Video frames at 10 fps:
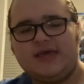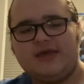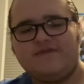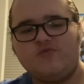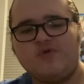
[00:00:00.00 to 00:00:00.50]

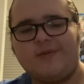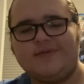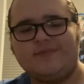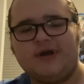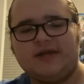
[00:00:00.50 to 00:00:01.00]
for
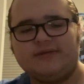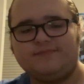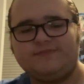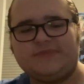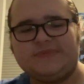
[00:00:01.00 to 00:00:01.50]
women, but
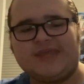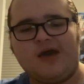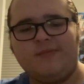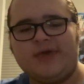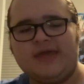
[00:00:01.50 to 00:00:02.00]

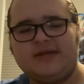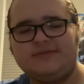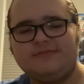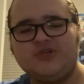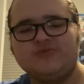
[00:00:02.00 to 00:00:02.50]
now
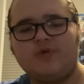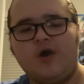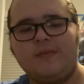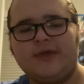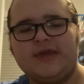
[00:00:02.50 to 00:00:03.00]
men use
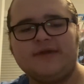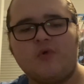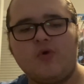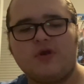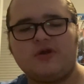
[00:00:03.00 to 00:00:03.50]
pomade
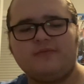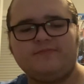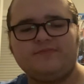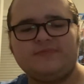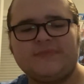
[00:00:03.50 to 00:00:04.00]
more
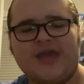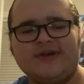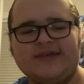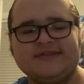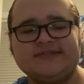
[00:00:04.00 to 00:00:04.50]

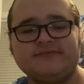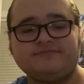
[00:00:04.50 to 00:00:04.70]
nowadays.